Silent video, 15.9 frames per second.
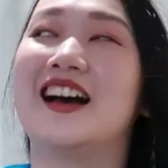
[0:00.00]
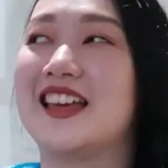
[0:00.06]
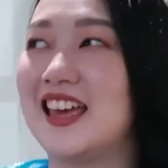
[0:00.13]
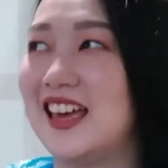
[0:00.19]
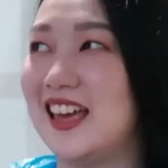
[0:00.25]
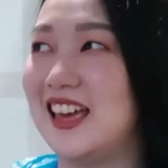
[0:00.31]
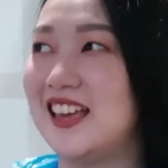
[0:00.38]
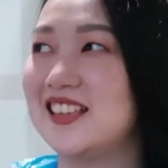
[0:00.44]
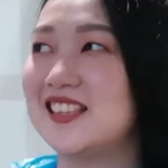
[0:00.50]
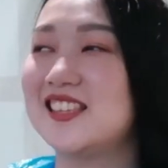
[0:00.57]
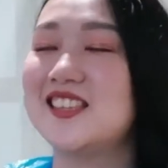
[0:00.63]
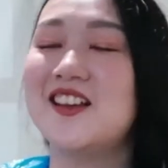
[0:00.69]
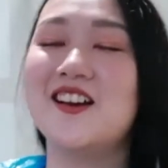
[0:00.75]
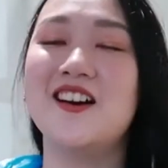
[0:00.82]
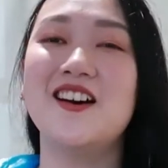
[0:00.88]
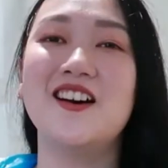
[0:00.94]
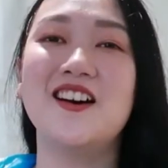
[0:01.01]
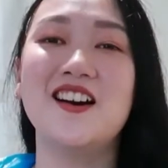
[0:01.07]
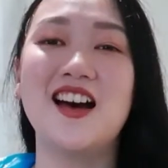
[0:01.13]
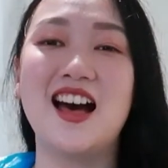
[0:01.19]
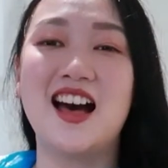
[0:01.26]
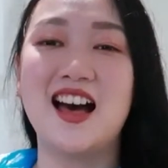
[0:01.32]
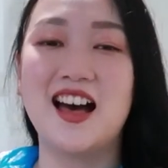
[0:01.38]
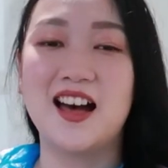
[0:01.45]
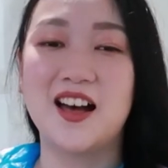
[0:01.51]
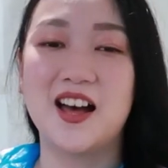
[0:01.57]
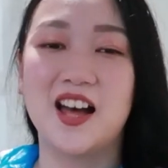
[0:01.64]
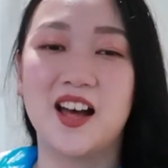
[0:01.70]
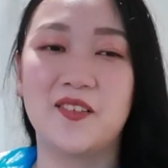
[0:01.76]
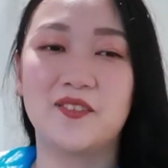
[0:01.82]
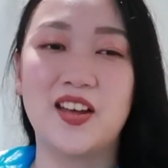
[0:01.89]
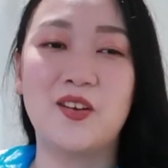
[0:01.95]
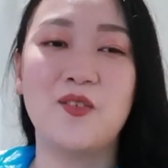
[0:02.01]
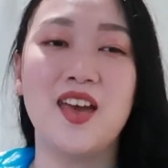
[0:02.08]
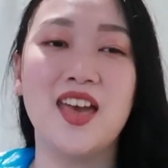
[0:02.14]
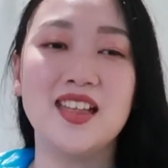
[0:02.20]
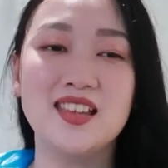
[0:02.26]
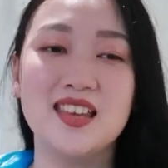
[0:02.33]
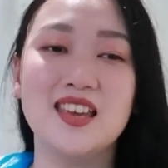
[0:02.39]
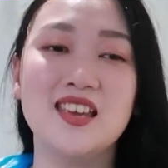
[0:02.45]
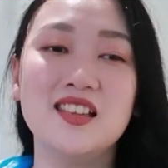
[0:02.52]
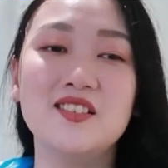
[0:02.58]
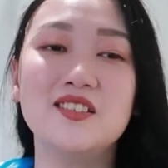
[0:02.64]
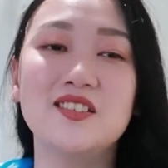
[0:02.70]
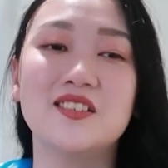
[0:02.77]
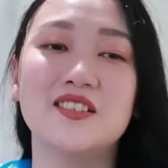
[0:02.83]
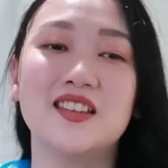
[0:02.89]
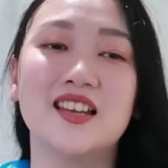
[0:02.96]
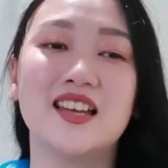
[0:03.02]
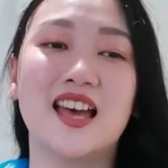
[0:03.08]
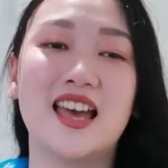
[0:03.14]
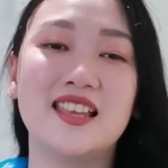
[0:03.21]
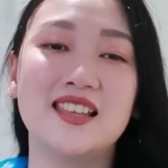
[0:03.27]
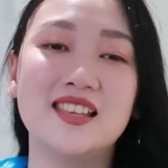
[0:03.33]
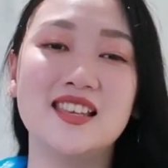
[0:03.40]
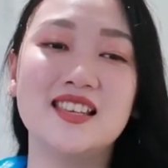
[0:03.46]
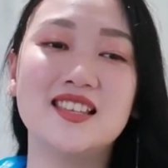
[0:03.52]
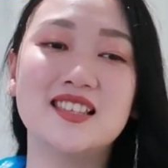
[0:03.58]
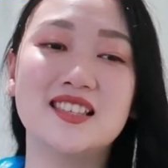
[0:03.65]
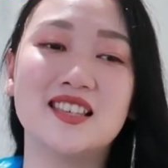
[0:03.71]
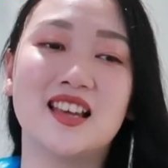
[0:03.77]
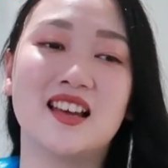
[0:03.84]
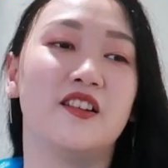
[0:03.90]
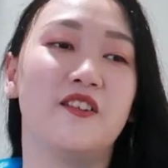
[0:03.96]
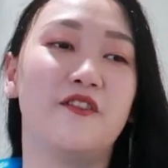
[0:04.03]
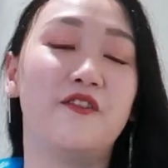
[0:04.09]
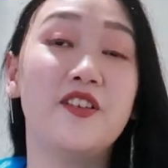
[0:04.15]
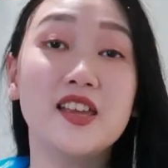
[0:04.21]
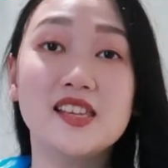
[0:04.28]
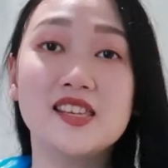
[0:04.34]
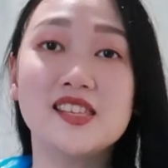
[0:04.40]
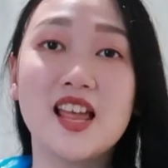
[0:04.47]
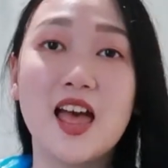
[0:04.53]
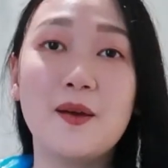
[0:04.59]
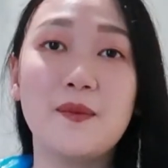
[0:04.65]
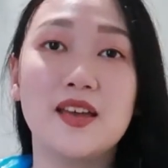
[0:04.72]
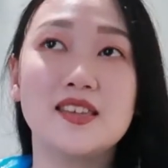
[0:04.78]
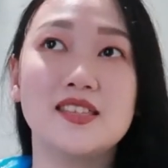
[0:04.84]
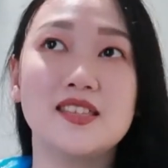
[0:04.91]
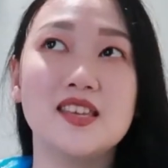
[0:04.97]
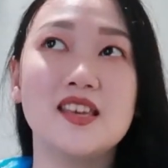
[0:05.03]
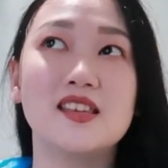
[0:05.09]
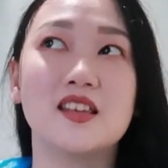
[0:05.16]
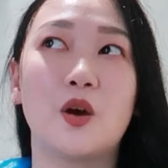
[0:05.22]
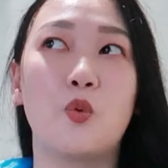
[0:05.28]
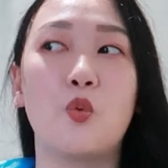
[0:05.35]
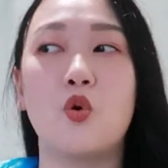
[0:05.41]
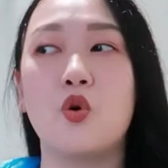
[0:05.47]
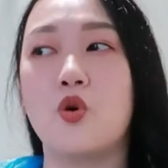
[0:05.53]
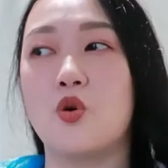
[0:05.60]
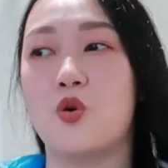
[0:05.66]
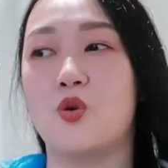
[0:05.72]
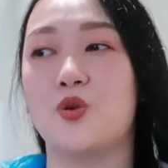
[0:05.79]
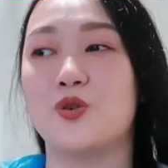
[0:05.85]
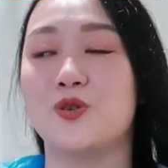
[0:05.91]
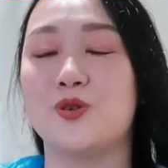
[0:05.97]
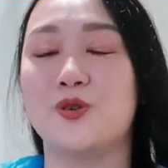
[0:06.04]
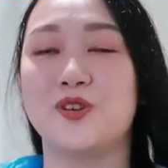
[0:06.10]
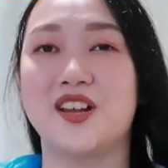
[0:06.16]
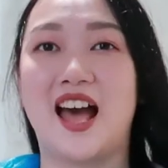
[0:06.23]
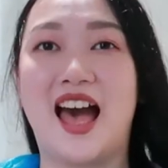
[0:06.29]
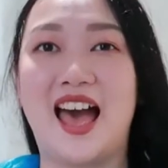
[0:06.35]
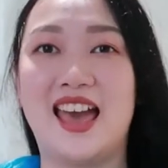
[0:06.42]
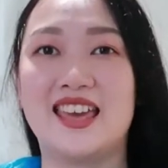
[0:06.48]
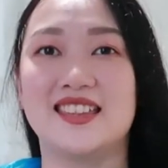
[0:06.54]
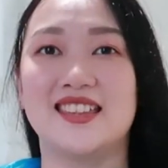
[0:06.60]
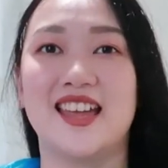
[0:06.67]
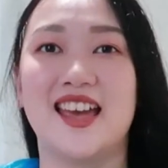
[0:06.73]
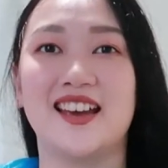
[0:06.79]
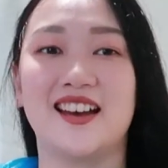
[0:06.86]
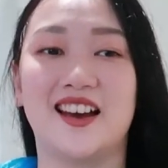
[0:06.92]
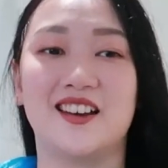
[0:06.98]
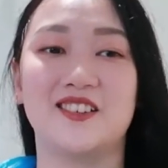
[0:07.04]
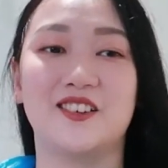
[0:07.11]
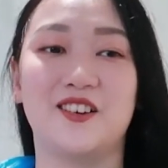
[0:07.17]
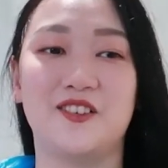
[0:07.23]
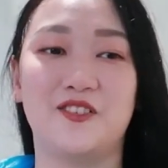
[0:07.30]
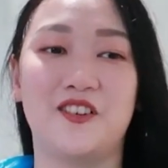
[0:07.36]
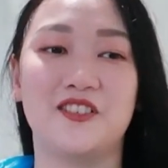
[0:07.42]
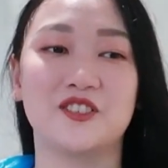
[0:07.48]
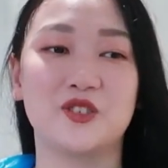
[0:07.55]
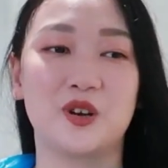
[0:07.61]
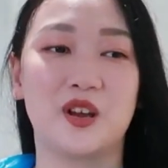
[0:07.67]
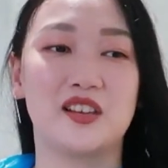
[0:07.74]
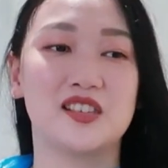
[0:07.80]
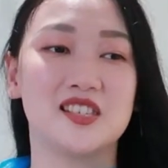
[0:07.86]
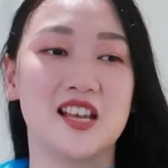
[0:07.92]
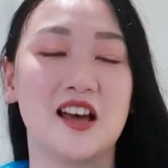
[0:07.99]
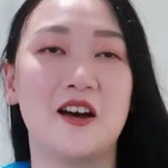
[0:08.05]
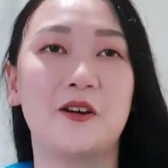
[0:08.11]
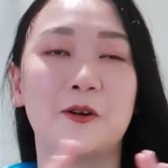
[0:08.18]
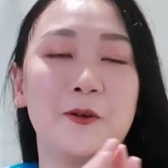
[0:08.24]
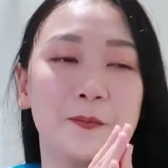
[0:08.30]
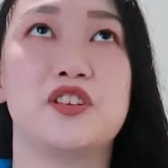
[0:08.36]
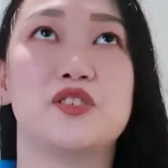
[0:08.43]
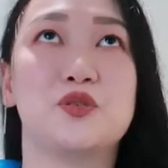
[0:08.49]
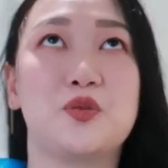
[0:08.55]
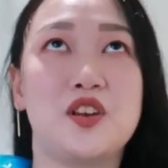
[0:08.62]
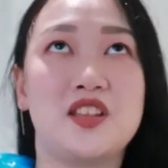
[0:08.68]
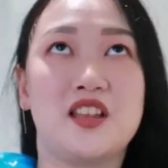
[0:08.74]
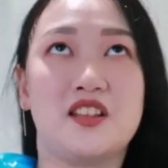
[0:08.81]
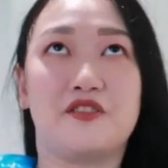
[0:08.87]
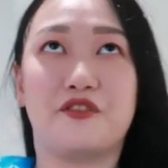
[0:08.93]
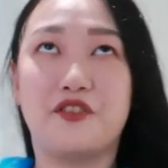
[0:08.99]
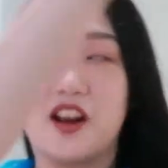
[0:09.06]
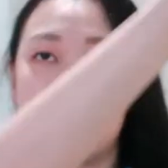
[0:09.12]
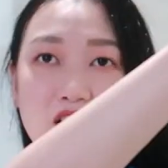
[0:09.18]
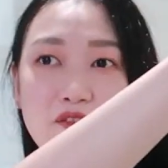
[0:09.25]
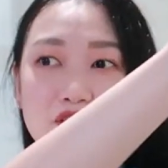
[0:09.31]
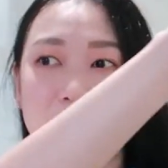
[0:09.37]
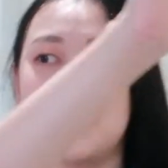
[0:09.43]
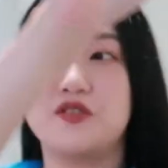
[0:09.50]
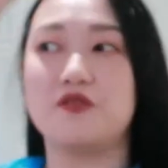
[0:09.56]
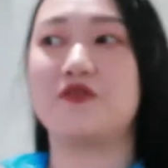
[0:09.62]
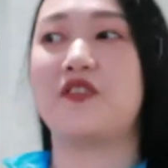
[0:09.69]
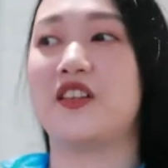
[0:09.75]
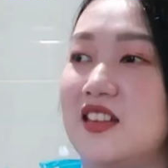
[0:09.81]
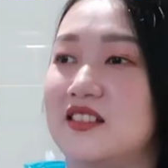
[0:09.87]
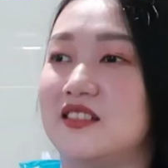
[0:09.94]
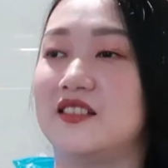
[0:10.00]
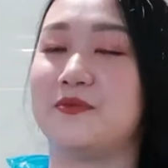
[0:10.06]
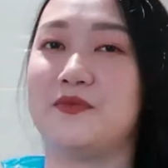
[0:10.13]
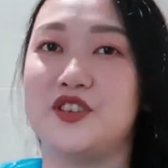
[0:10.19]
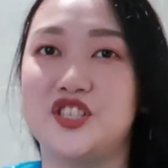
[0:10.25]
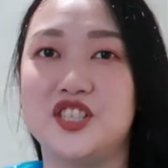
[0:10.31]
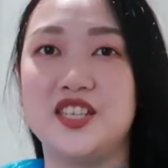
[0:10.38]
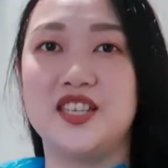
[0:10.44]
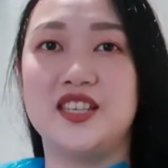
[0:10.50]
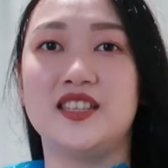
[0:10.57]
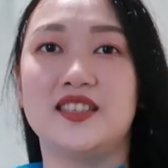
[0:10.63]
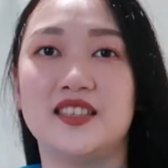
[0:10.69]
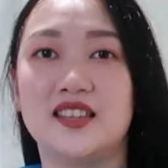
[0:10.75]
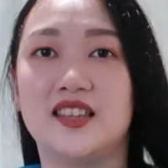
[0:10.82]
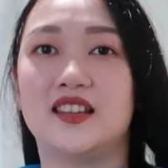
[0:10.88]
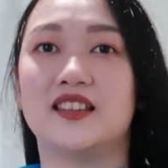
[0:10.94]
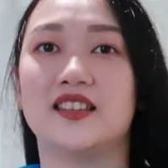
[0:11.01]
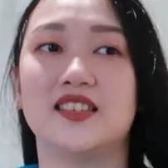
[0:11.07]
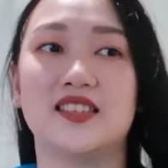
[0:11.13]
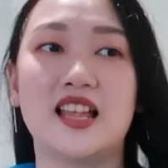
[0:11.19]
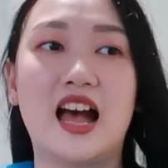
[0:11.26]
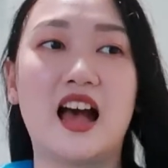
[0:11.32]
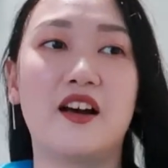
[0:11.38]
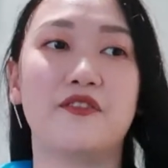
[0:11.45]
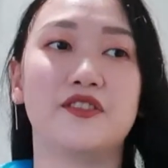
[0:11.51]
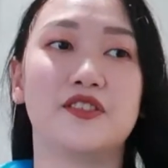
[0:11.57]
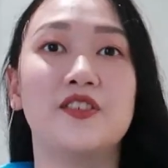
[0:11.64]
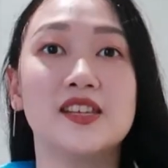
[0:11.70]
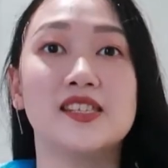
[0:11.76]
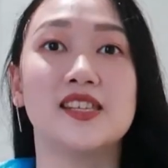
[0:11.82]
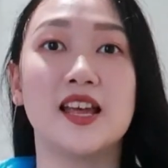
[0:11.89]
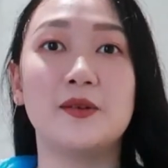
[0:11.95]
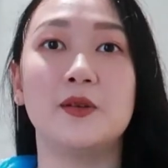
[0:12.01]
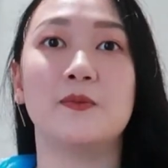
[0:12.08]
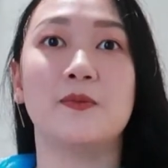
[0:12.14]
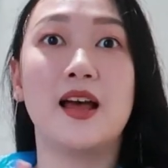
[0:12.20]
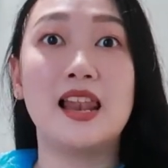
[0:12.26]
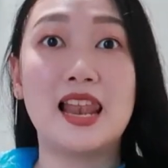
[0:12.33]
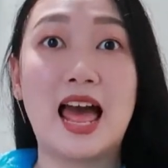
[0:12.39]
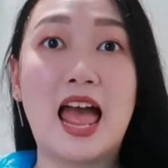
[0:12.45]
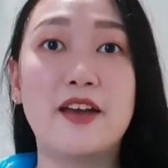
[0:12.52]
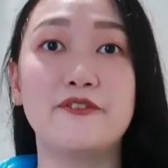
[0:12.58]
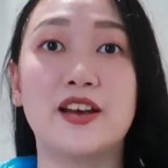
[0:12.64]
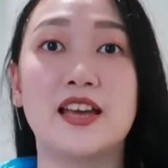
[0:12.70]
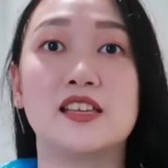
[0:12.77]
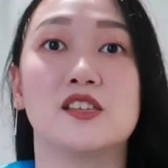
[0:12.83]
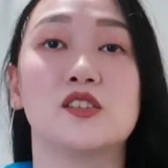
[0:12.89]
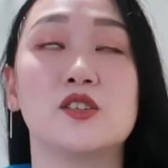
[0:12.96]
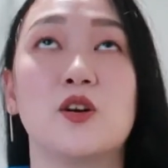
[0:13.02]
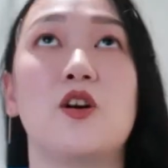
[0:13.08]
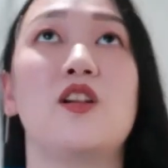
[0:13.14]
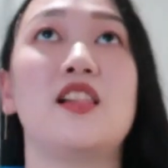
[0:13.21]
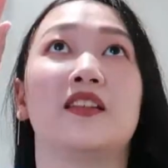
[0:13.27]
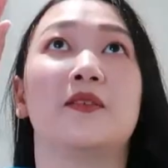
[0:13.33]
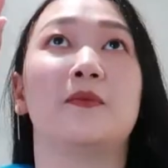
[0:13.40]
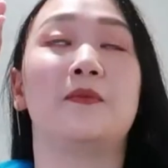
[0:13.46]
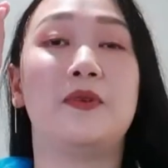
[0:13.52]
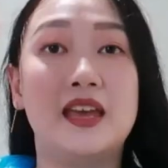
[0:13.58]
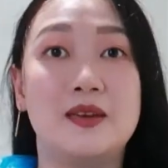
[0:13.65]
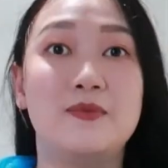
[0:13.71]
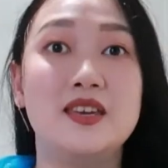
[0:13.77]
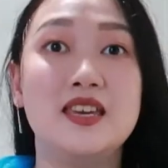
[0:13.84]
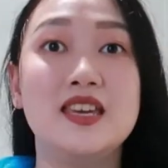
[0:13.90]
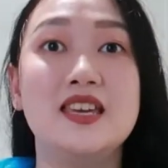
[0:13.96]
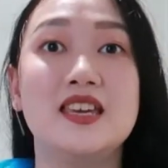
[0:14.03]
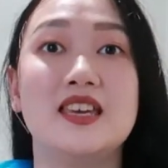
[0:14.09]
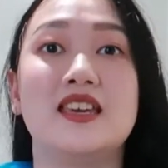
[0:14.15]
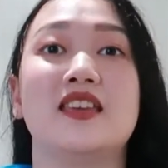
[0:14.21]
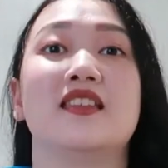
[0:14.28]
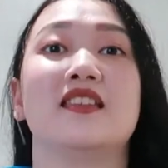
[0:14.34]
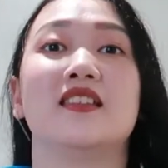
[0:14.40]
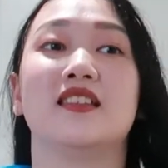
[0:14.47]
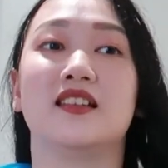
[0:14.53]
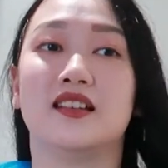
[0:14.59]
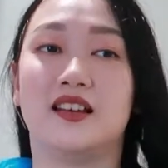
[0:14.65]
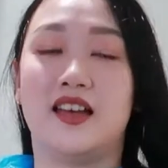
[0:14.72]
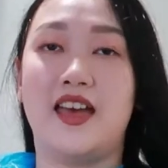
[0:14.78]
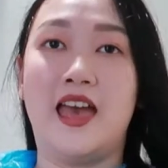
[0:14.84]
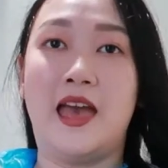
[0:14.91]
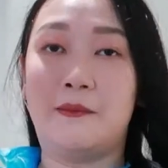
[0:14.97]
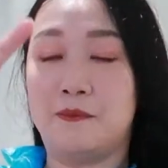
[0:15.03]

Okay, so I went into the gynaes. The first time I see is whoa, the high-tech kind of ultrasound, the screen in front of you and the machine and the stuff. First time in my life I saw the baby in the